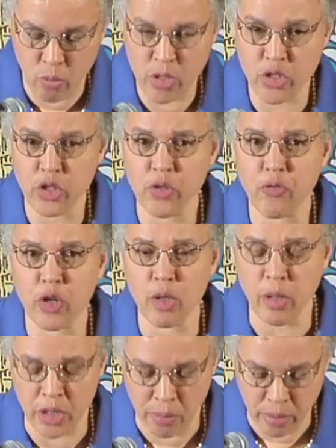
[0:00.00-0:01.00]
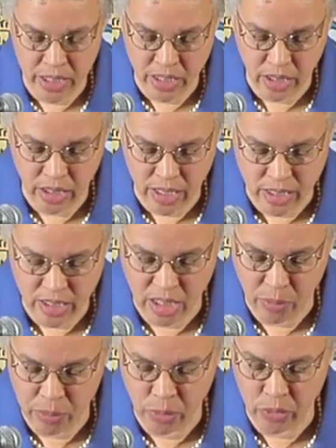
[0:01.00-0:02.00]
We stood firm on the budget cuts
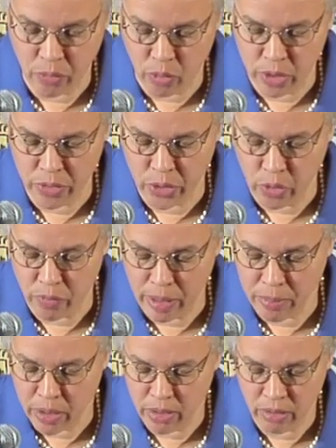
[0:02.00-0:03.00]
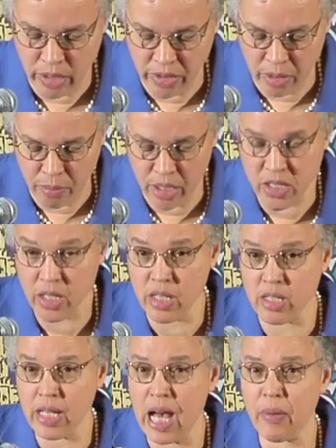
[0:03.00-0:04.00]
that we put forth in November, and the budget
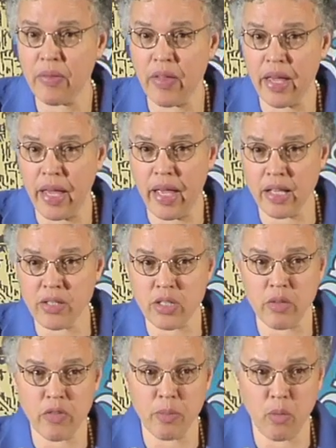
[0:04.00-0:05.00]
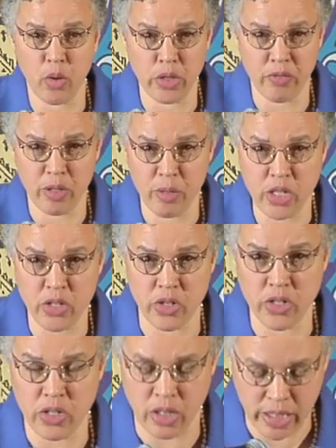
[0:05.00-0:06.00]
is now in the hands of the Board of
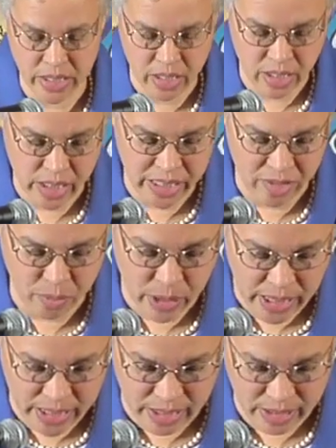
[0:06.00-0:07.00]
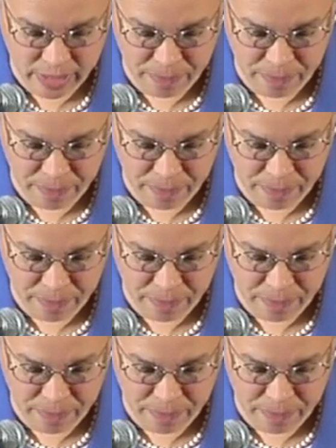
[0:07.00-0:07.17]
Commissioners, the legislative body.